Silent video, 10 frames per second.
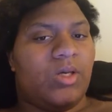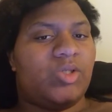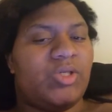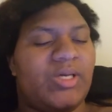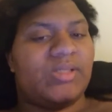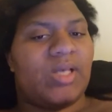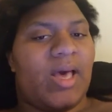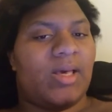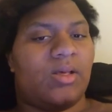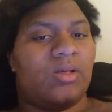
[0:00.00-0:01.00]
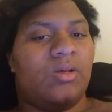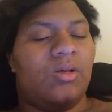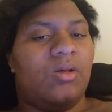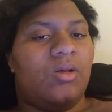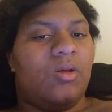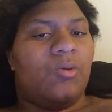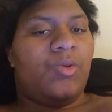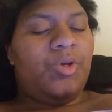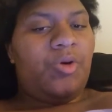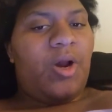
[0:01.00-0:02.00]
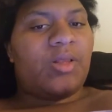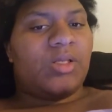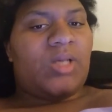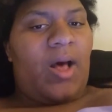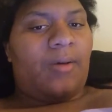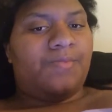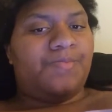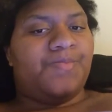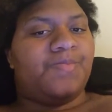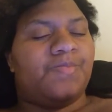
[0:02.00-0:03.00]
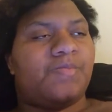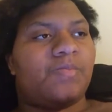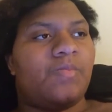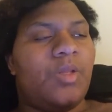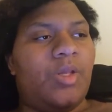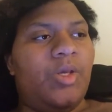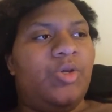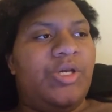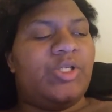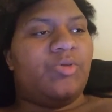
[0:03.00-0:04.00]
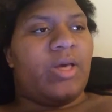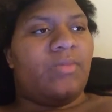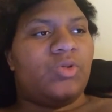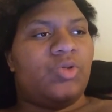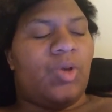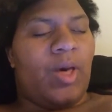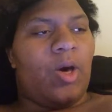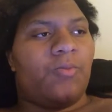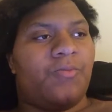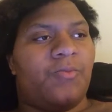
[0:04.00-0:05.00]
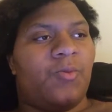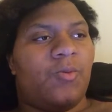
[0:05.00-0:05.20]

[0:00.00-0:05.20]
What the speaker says: it's just like when you're at the top, you need to be able to help